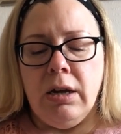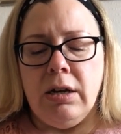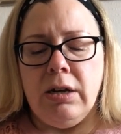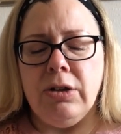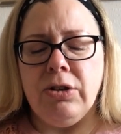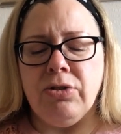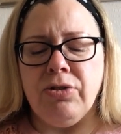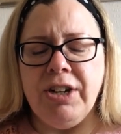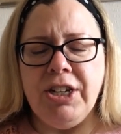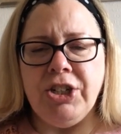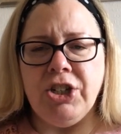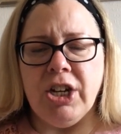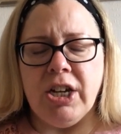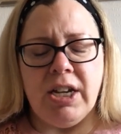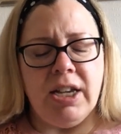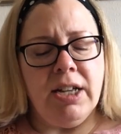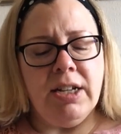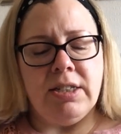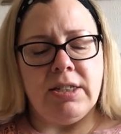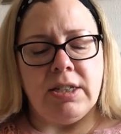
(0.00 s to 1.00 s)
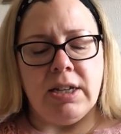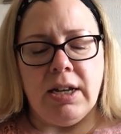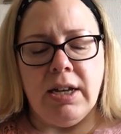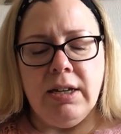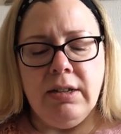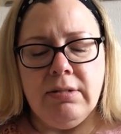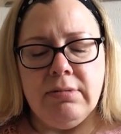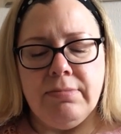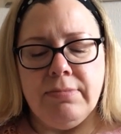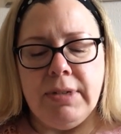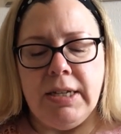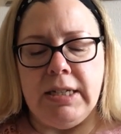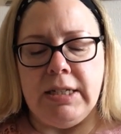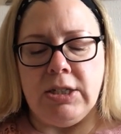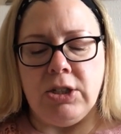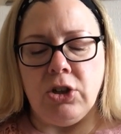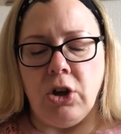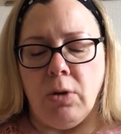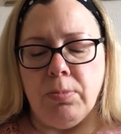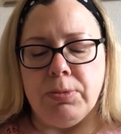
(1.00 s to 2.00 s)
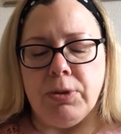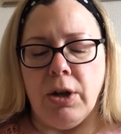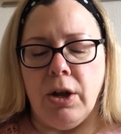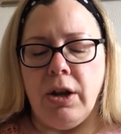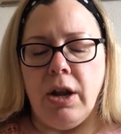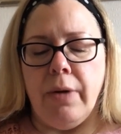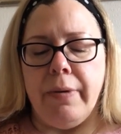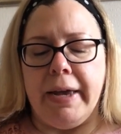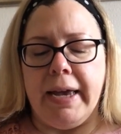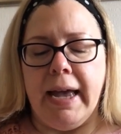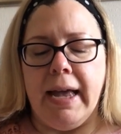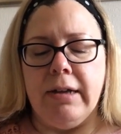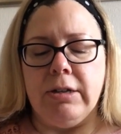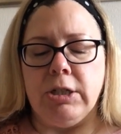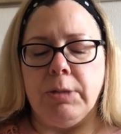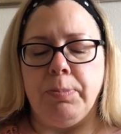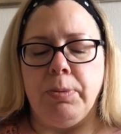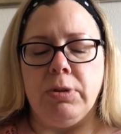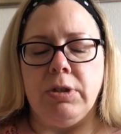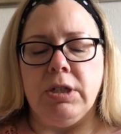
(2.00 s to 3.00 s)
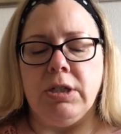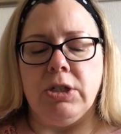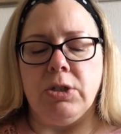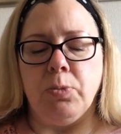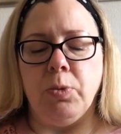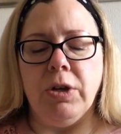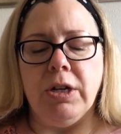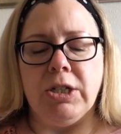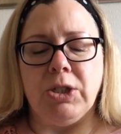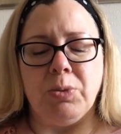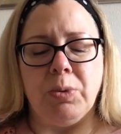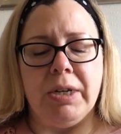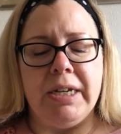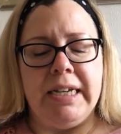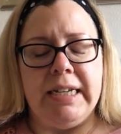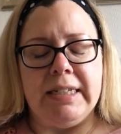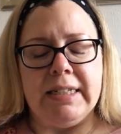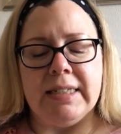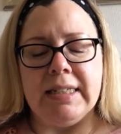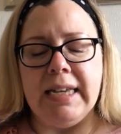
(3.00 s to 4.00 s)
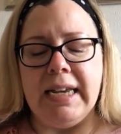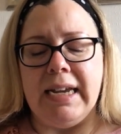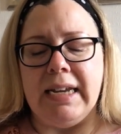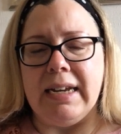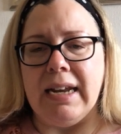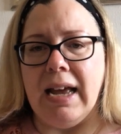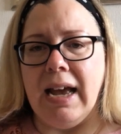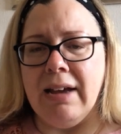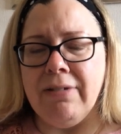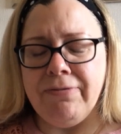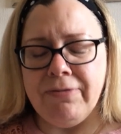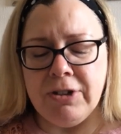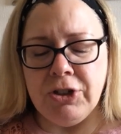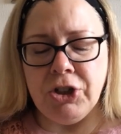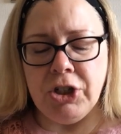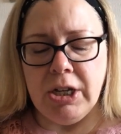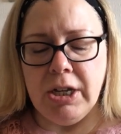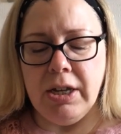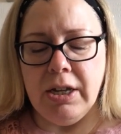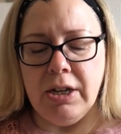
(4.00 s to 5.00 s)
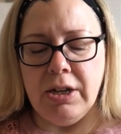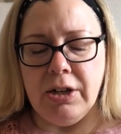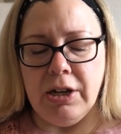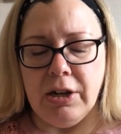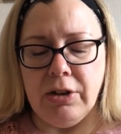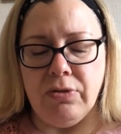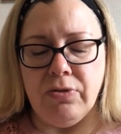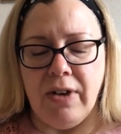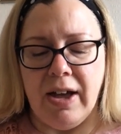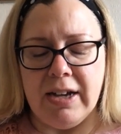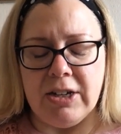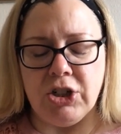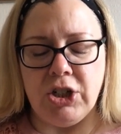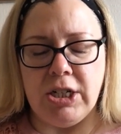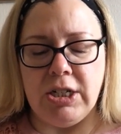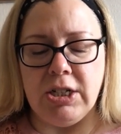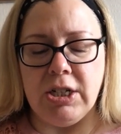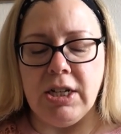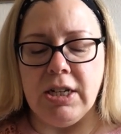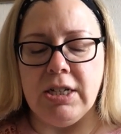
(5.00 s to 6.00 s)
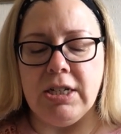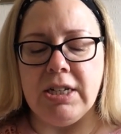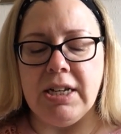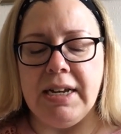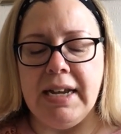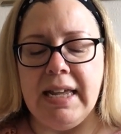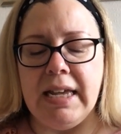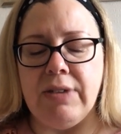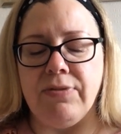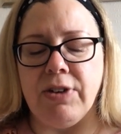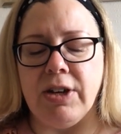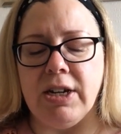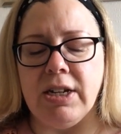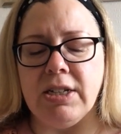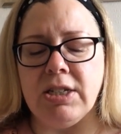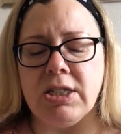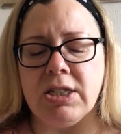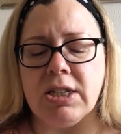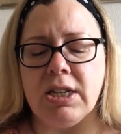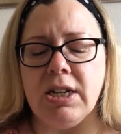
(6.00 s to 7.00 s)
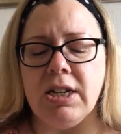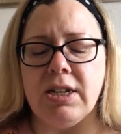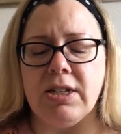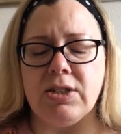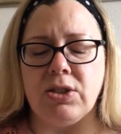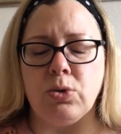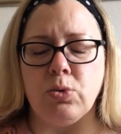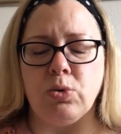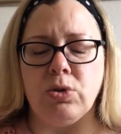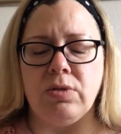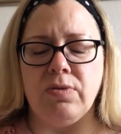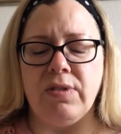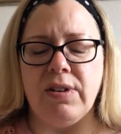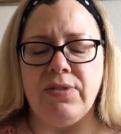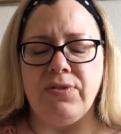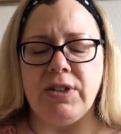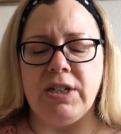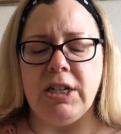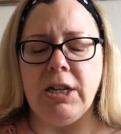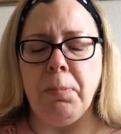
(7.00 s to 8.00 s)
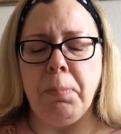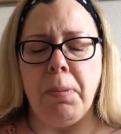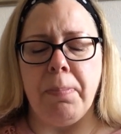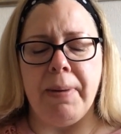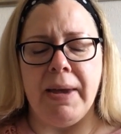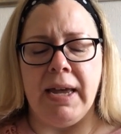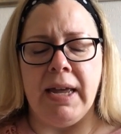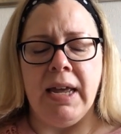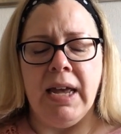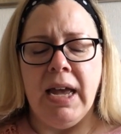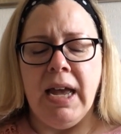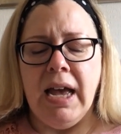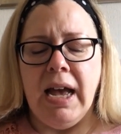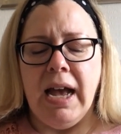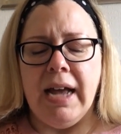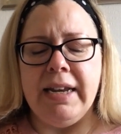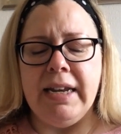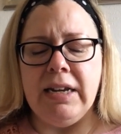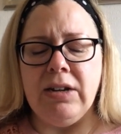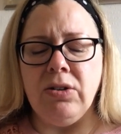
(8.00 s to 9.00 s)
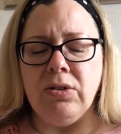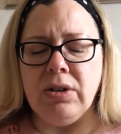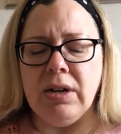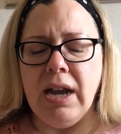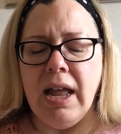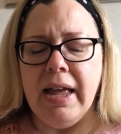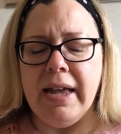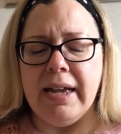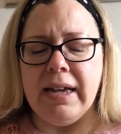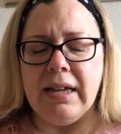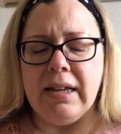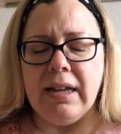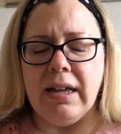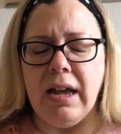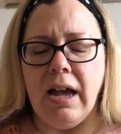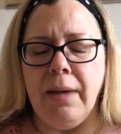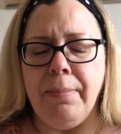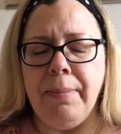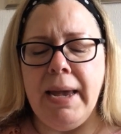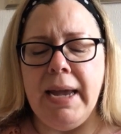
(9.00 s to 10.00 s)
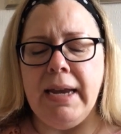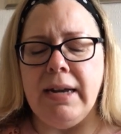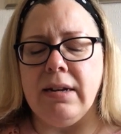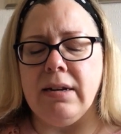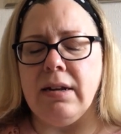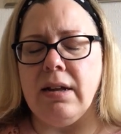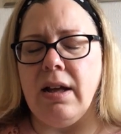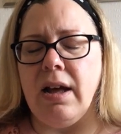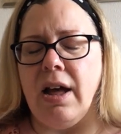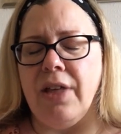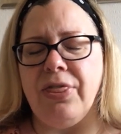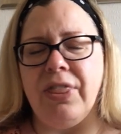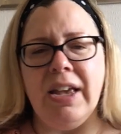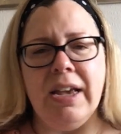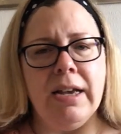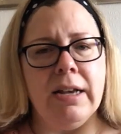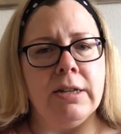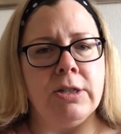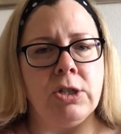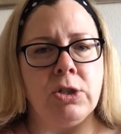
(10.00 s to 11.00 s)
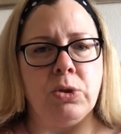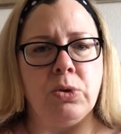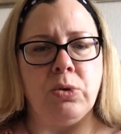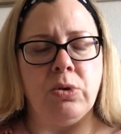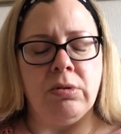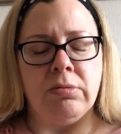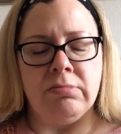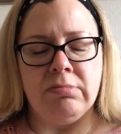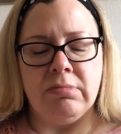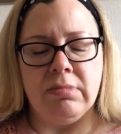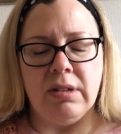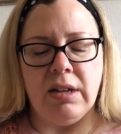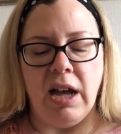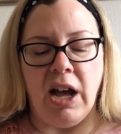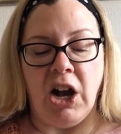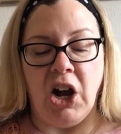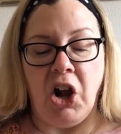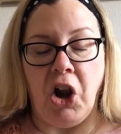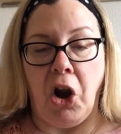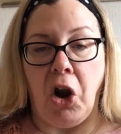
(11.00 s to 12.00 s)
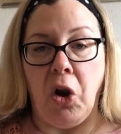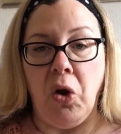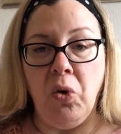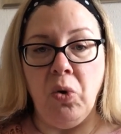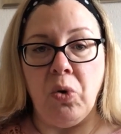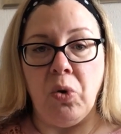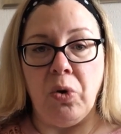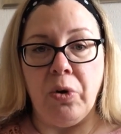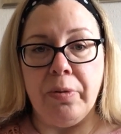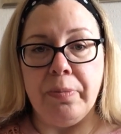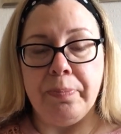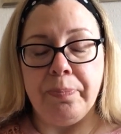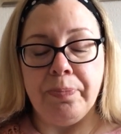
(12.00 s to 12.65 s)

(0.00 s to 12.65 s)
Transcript: Lucretia Cutter he stopped, not knowing how to put into words what he'd seen. After she hurt Novak, she turned to leave, and her skirt sort of lifted up a bit, and it looked like I mean, I think I saw a claw.